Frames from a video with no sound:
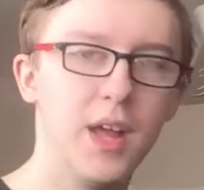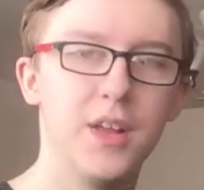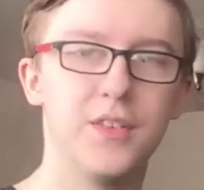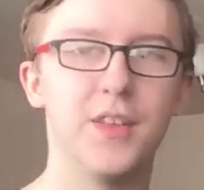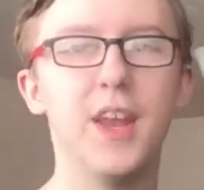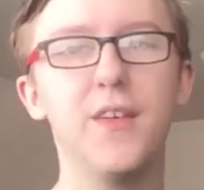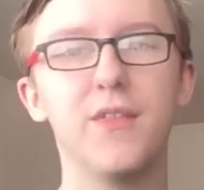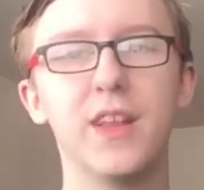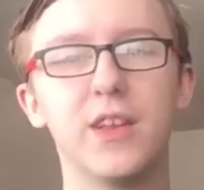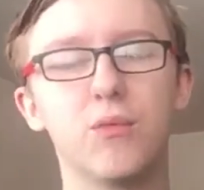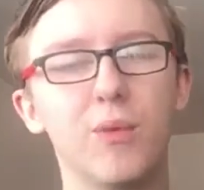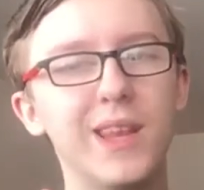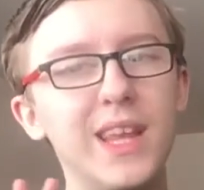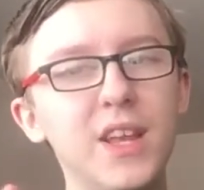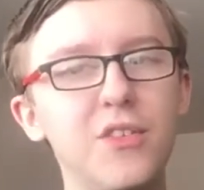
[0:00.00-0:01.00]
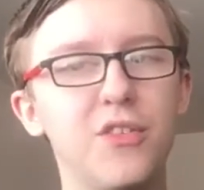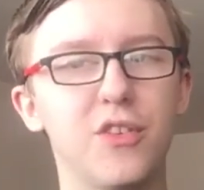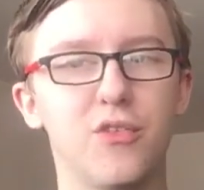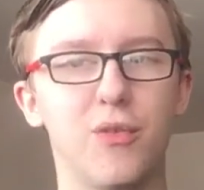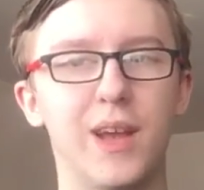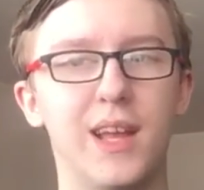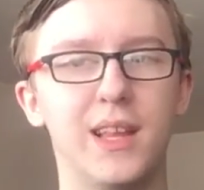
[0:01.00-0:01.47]
So Netflix released the
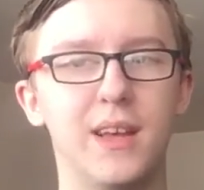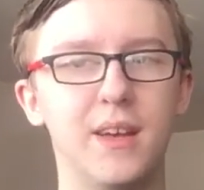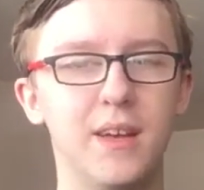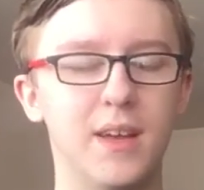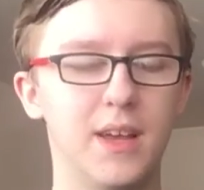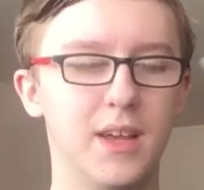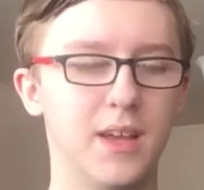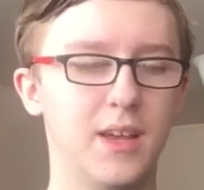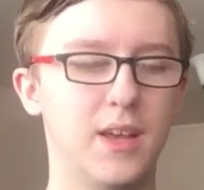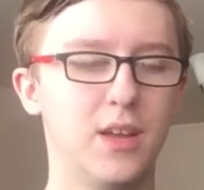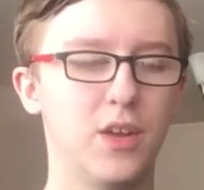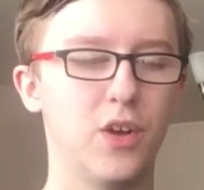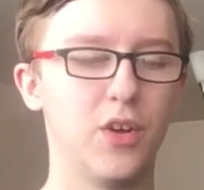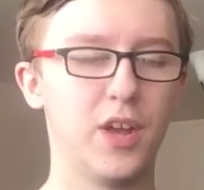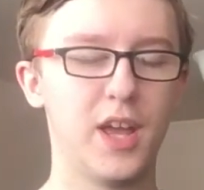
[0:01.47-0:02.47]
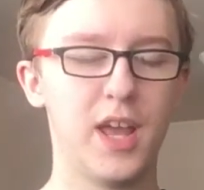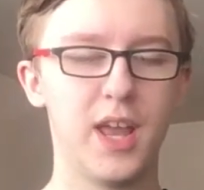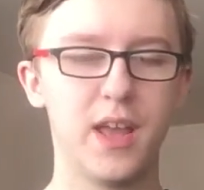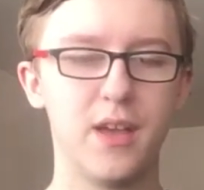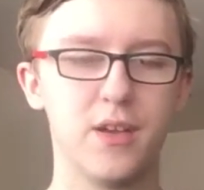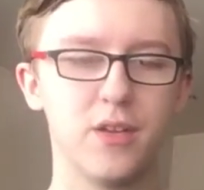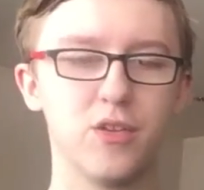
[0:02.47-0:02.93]
trailer, got a